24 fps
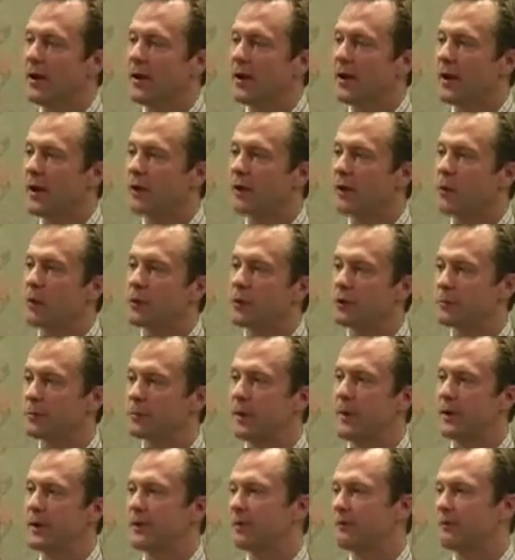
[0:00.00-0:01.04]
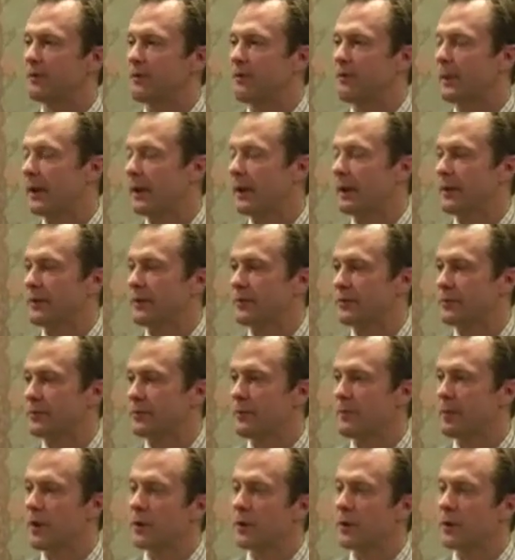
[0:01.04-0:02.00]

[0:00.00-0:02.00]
And it works by a different mechanism.